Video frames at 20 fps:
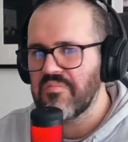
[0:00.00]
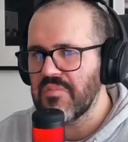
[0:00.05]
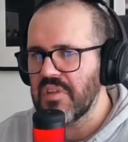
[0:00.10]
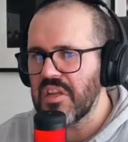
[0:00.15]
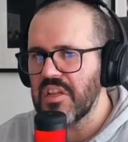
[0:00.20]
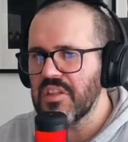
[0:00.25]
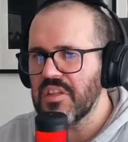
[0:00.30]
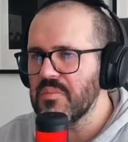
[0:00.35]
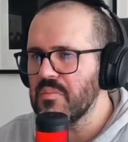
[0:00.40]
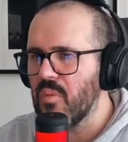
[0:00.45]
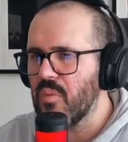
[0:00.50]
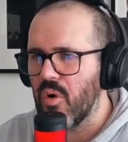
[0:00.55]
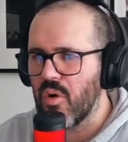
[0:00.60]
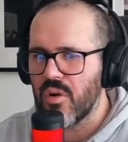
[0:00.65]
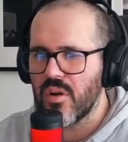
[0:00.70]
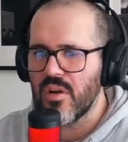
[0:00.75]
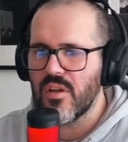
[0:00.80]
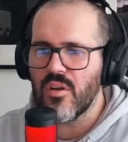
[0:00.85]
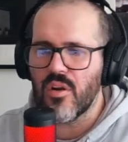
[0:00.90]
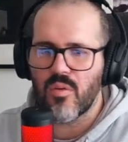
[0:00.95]
in the
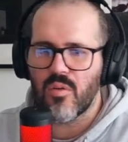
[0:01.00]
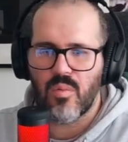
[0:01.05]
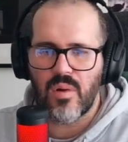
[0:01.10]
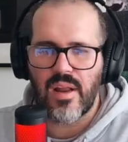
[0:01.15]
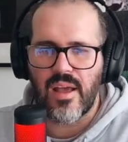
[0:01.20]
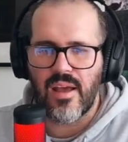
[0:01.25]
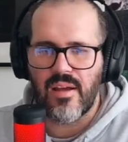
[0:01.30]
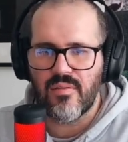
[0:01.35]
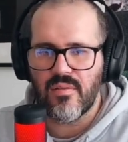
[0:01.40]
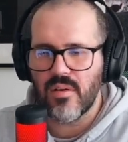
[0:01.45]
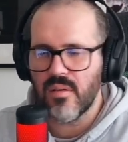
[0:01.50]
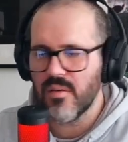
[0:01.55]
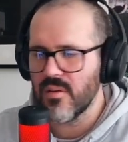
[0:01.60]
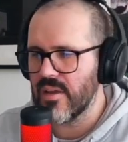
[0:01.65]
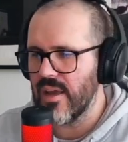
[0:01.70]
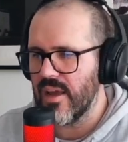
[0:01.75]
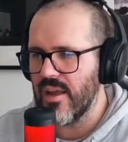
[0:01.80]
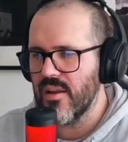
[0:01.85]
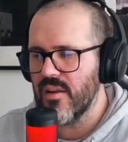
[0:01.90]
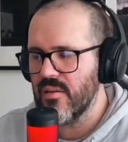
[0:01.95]
morning or whatever,
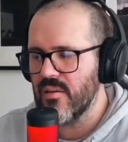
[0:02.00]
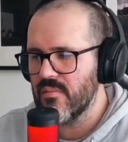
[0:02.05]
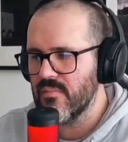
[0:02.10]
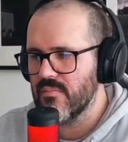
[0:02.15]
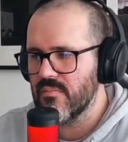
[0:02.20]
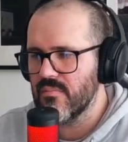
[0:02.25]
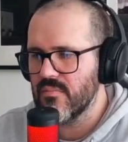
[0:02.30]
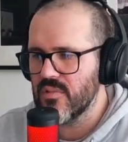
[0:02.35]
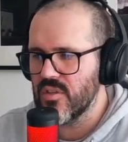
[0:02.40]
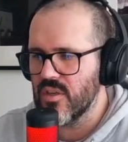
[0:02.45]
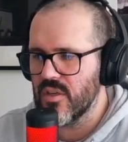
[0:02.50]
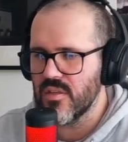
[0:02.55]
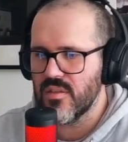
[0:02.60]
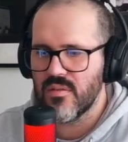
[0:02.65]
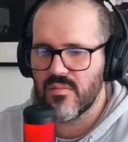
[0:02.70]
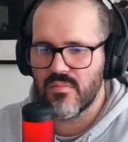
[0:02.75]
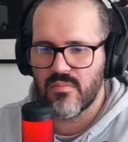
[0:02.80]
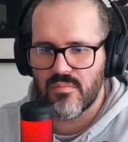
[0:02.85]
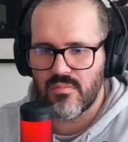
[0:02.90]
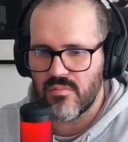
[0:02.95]
can
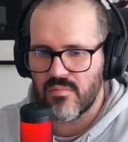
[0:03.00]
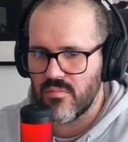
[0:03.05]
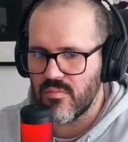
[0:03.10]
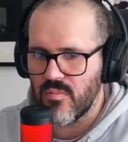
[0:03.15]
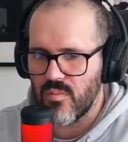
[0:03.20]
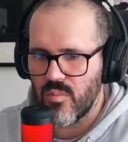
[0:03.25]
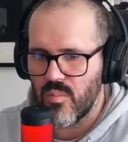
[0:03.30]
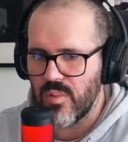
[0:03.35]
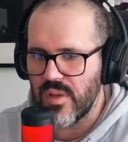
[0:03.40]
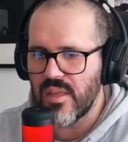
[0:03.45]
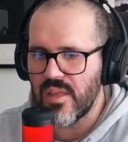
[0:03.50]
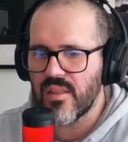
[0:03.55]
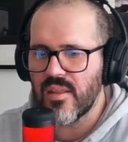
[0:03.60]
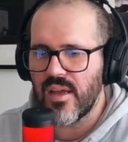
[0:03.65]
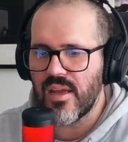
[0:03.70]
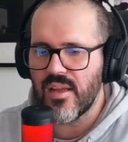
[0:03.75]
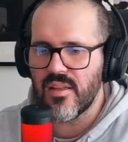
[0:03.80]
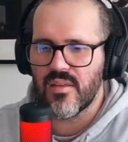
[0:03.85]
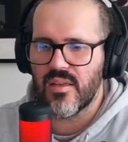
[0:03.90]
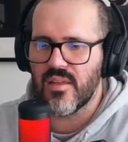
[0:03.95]
just read
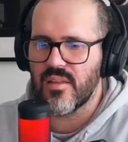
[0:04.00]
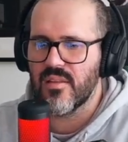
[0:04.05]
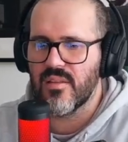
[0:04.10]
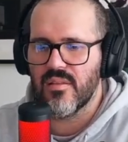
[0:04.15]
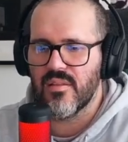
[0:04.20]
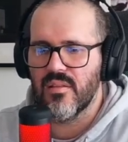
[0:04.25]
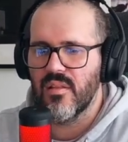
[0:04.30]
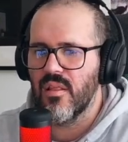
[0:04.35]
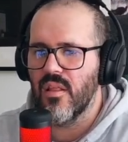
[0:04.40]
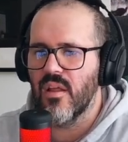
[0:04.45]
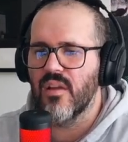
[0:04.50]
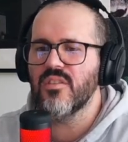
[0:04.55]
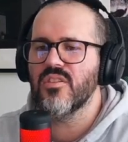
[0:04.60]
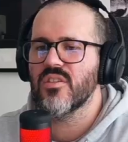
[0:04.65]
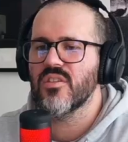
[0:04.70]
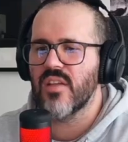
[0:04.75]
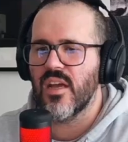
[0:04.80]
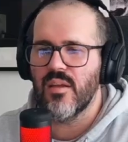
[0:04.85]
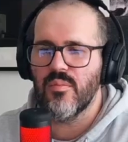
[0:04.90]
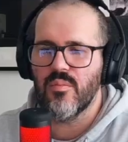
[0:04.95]
that at
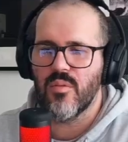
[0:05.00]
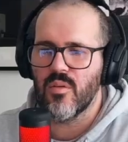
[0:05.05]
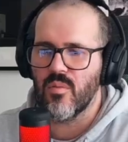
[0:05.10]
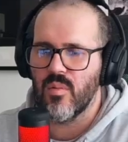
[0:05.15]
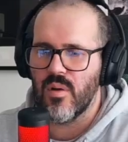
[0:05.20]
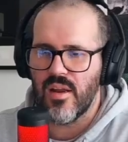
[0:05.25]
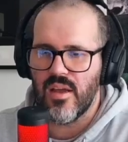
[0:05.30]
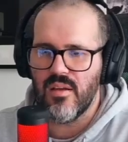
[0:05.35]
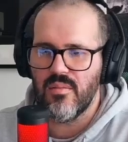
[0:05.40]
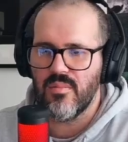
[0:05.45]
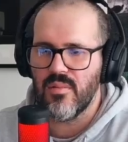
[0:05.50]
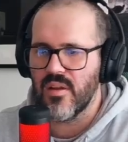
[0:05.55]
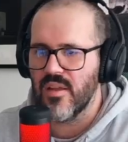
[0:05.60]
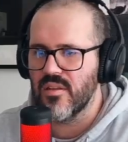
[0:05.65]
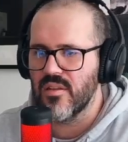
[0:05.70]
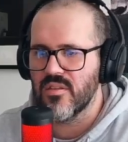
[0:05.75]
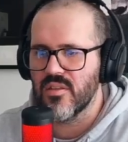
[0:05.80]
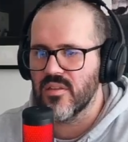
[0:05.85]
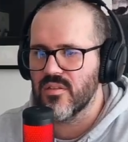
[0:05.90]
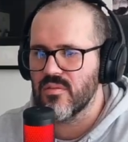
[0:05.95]
lunchtime or whatever
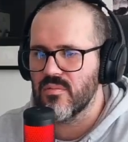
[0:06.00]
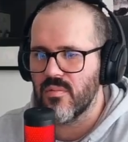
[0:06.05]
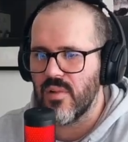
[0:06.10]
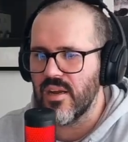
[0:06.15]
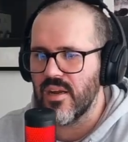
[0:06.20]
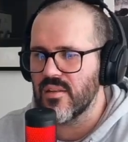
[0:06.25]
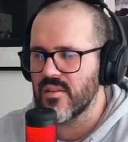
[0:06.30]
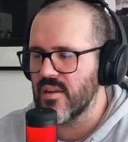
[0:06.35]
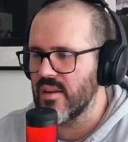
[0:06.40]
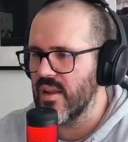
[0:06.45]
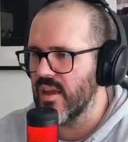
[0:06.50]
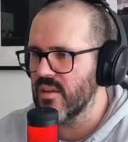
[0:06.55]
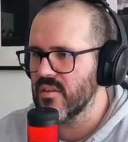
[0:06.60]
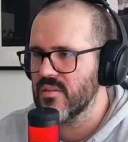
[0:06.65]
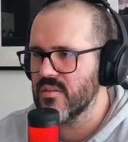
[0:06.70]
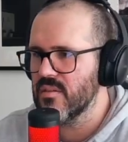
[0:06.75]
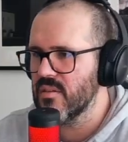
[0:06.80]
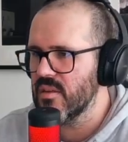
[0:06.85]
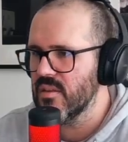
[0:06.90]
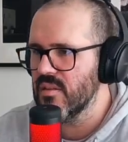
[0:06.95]
and just write an
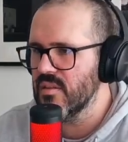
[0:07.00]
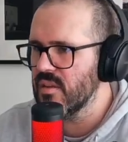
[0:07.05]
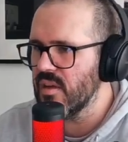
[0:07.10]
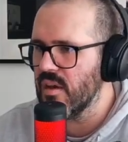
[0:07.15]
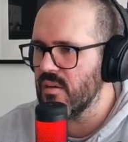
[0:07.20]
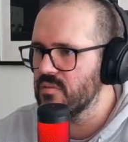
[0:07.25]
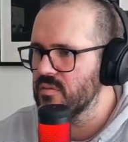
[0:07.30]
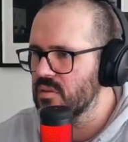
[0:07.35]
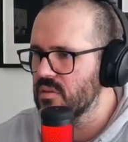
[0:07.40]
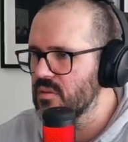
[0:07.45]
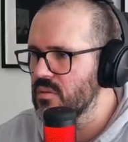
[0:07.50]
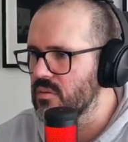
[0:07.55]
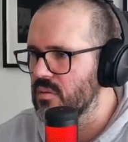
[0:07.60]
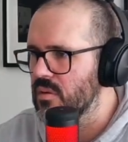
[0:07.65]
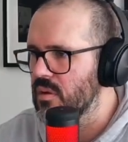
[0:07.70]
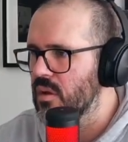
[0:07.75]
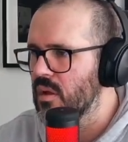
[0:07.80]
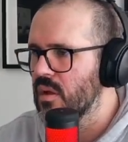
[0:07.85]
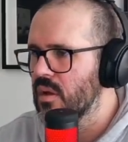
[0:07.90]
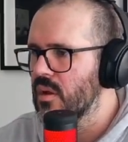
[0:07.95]
answer in the afternoon,
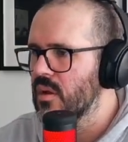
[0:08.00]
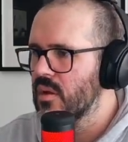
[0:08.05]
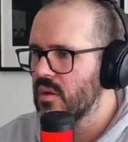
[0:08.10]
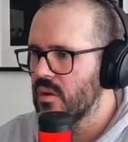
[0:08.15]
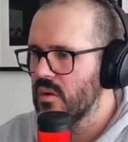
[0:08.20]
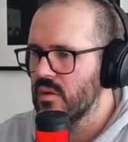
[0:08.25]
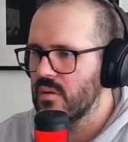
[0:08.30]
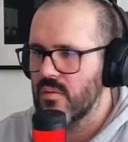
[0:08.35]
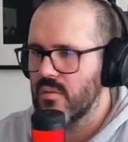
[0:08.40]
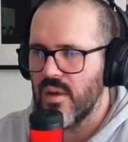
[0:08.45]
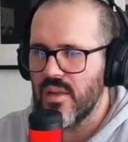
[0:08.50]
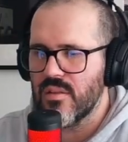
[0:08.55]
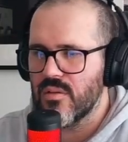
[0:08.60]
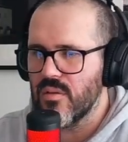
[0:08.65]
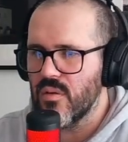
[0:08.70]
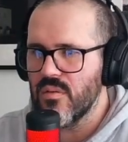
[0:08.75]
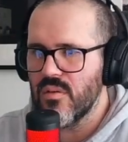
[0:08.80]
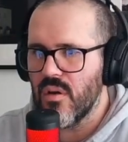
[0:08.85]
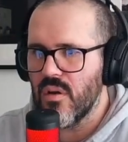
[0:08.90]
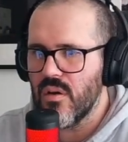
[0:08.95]
right?
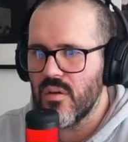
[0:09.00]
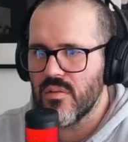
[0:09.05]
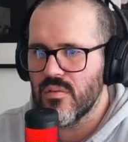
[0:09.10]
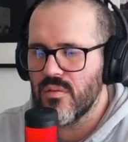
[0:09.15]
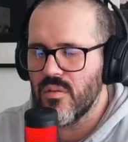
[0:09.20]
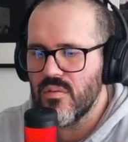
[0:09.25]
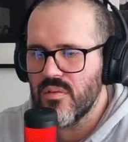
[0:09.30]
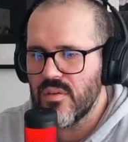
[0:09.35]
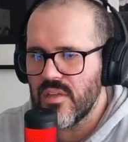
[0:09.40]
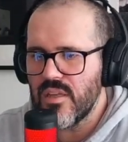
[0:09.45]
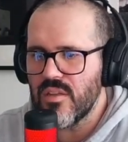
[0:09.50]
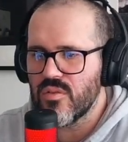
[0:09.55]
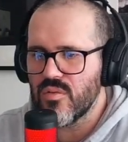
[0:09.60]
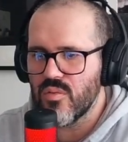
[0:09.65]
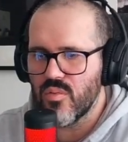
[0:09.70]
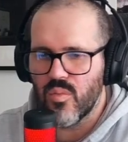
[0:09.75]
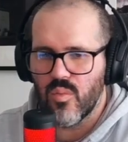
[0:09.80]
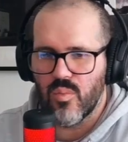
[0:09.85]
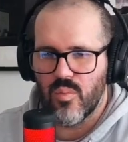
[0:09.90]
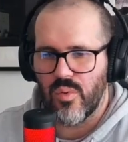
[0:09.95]
Don't need to
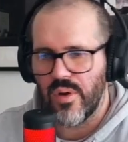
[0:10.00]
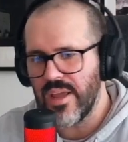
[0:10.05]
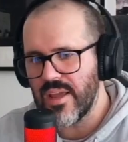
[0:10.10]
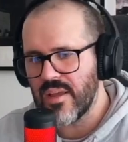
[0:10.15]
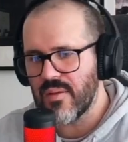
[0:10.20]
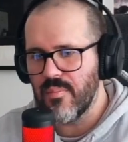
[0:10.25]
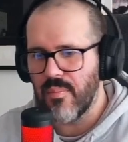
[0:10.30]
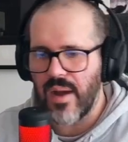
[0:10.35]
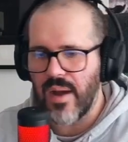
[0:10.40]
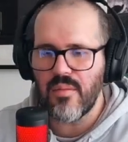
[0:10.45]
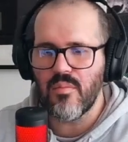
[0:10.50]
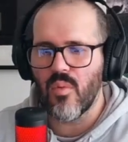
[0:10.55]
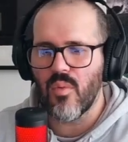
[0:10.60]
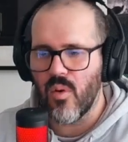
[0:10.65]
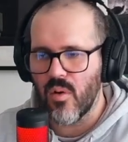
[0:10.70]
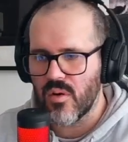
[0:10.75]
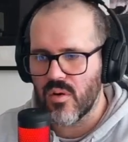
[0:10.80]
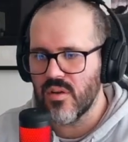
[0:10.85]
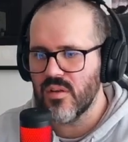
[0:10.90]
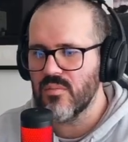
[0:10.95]
break my
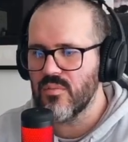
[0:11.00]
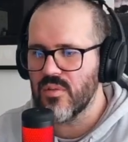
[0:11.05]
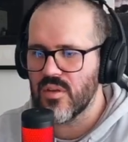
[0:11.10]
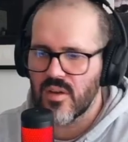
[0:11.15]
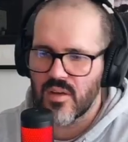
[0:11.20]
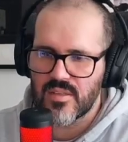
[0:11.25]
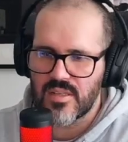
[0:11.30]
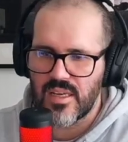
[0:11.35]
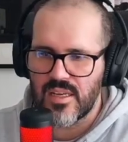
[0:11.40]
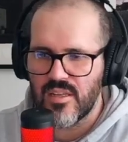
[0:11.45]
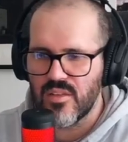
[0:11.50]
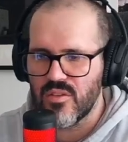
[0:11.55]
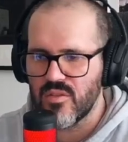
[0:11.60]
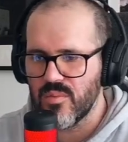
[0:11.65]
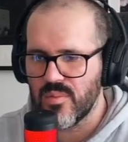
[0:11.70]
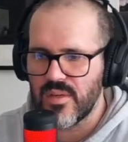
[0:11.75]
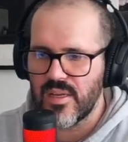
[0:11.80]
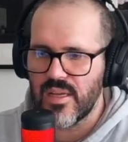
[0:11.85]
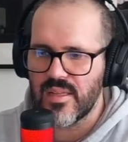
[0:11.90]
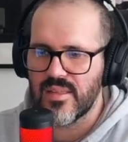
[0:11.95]
morning because I need to
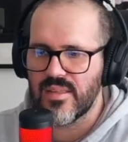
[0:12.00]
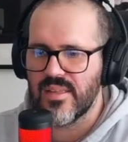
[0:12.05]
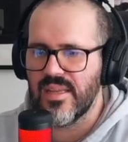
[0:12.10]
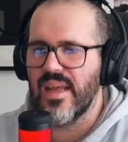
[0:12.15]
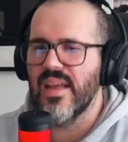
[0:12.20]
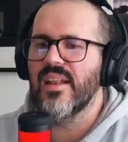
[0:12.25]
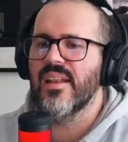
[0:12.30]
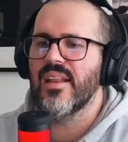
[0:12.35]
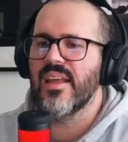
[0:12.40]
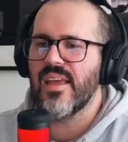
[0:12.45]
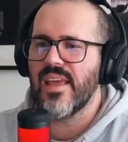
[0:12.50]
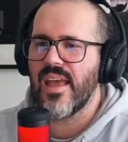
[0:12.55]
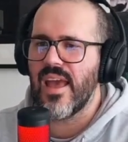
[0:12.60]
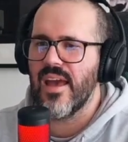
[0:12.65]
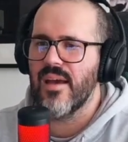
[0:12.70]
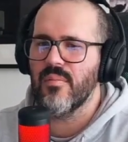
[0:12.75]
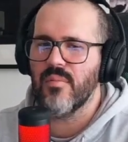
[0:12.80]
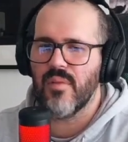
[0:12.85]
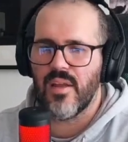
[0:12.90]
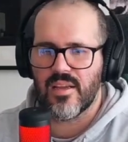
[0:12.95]
be at 10
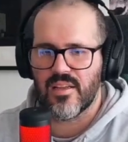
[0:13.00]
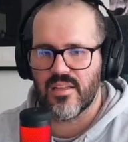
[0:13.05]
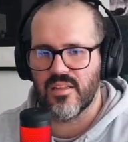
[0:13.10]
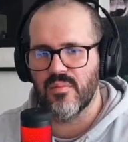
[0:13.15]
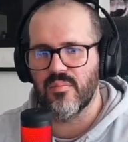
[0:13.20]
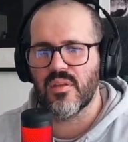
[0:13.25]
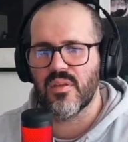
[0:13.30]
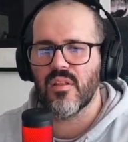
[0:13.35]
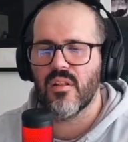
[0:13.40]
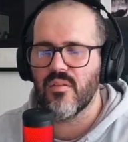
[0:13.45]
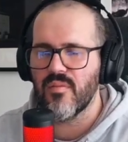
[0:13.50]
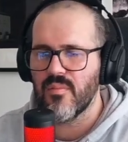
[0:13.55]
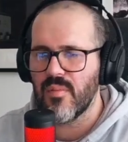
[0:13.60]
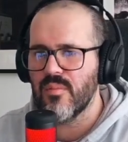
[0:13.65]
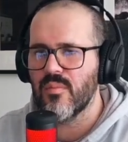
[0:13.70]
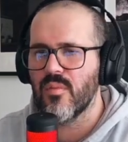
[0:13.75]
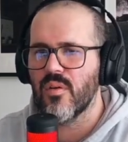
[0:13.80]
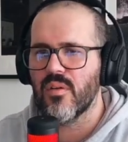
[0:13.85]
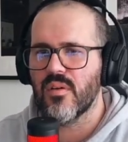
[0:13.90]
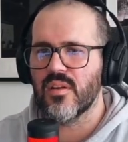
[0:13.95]
a.m. like in the middle of my
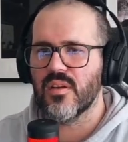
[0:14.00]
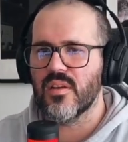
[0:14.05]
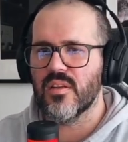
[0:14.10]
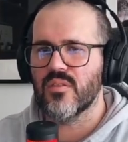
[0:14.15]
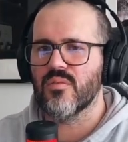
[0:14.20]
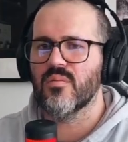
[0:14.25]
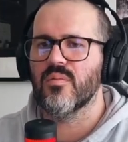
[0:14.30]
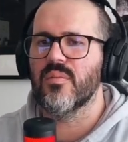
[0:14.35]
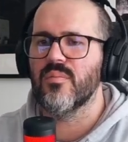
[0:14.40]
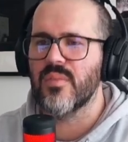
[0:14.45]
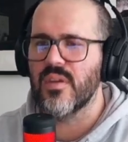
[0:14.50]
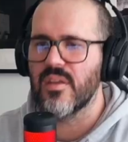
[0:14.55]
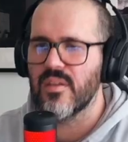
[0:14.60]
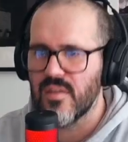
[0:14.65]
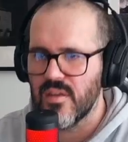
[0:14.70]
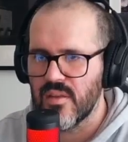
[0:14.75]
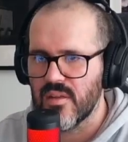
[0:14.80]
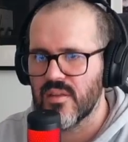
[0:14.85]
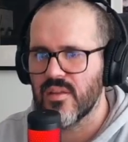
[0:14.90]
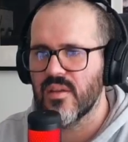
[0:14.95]
morning into a
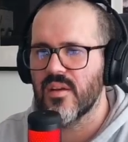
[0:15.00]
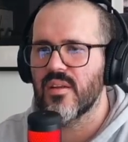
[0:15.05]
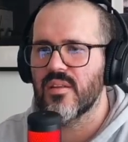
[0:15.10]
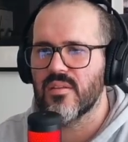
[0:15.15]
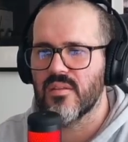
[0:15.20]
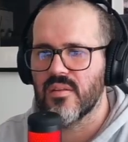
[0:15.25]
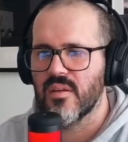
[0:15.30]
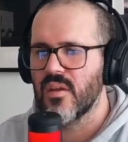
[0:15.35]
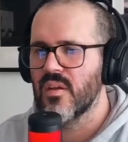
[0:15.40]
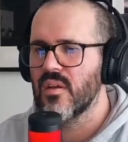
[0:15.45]
meeting that